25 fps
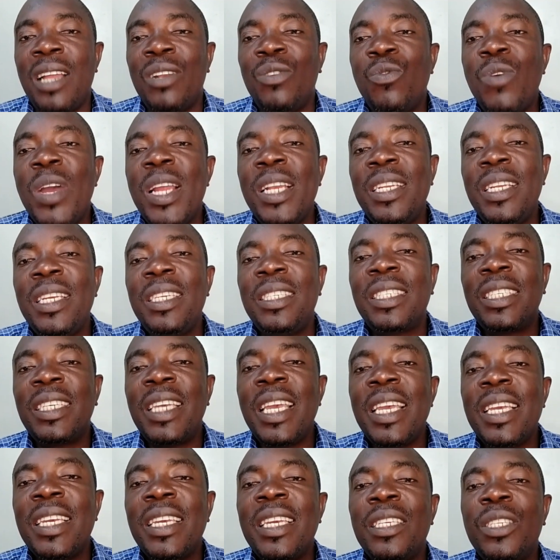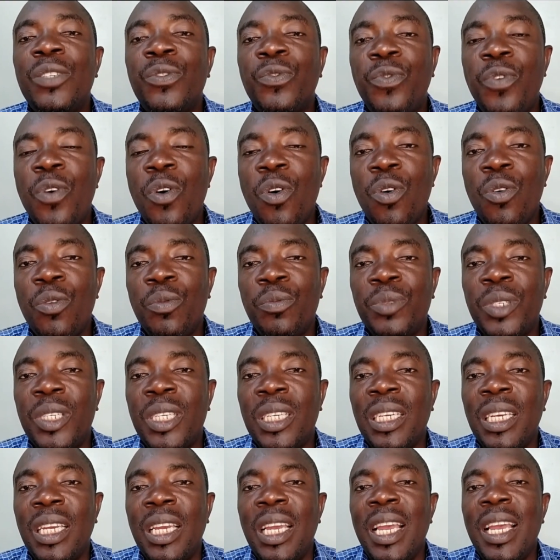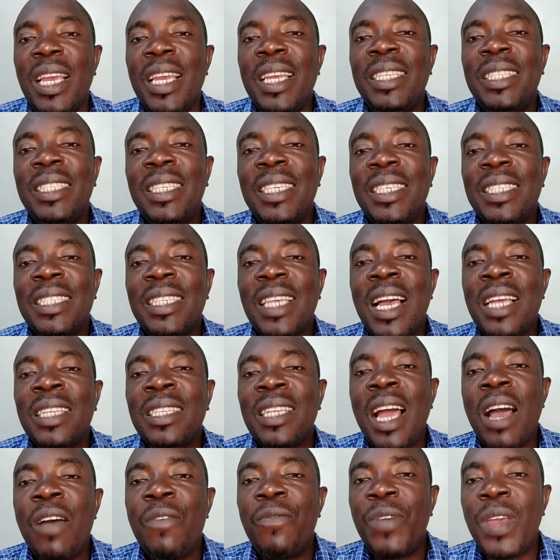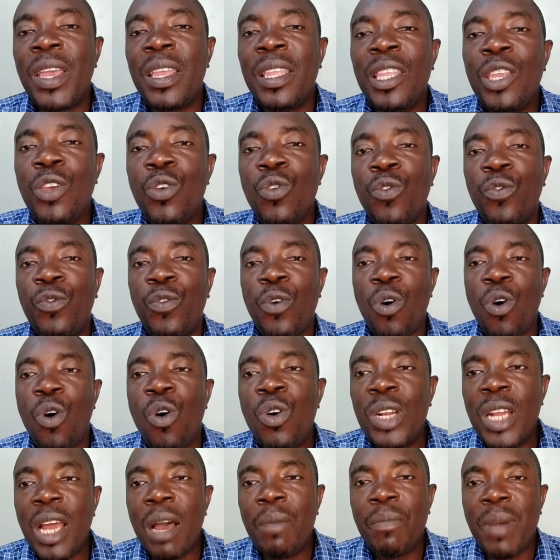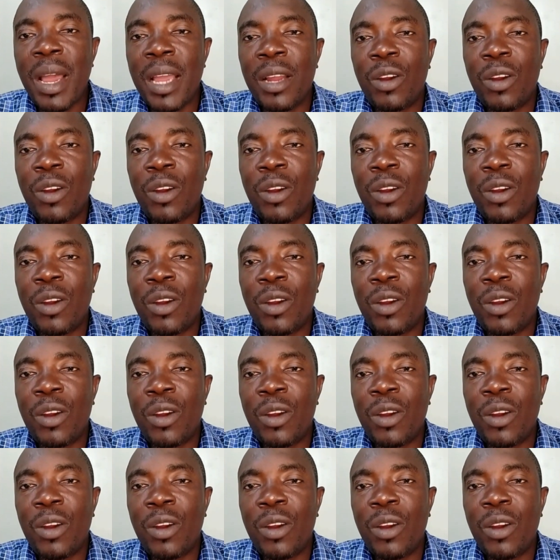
And when this cake is formed, it is an avenue for other